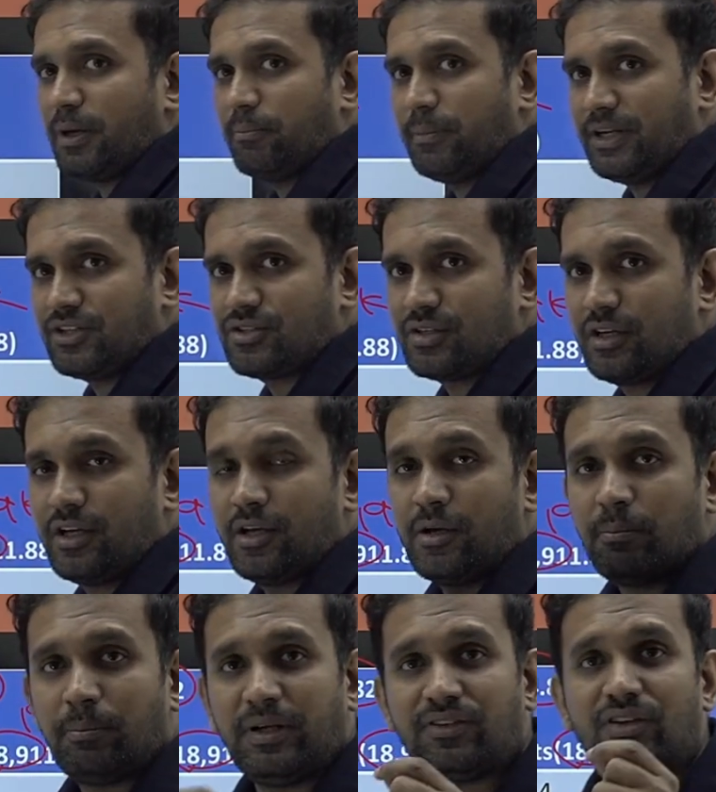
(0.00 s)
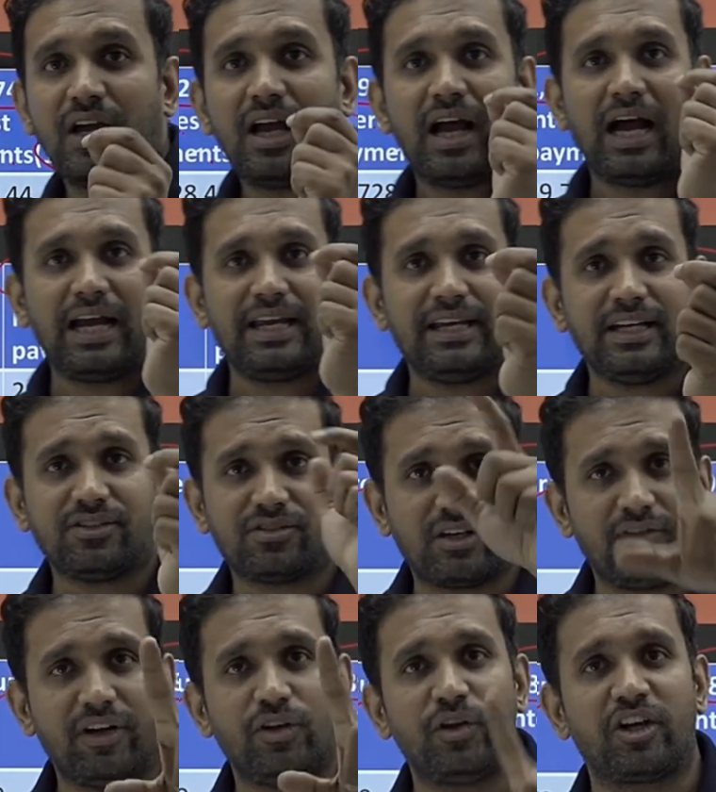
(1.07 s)
payments. Means highest
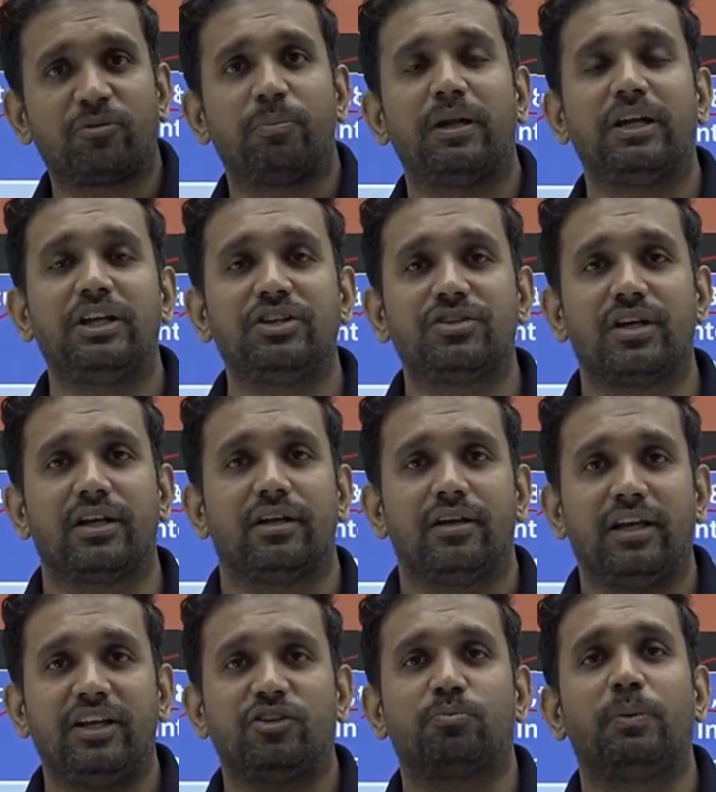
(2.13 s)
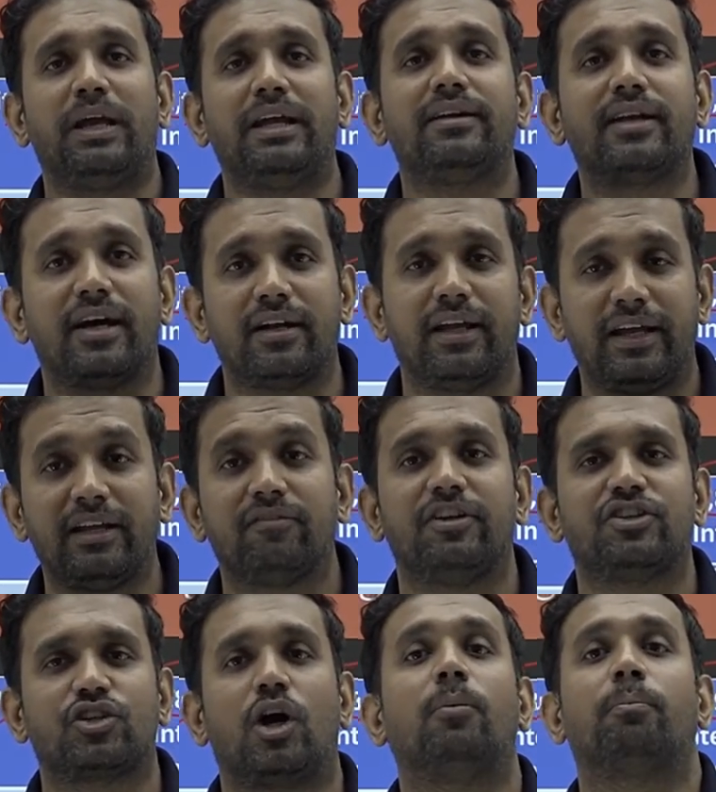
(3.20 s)
revenue expenditure is being done in
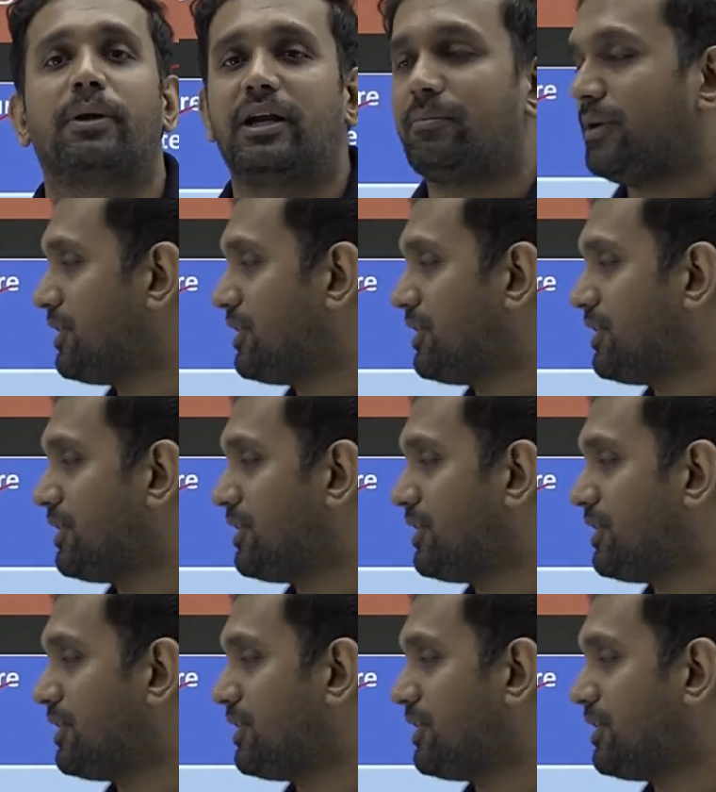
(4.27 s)
which component?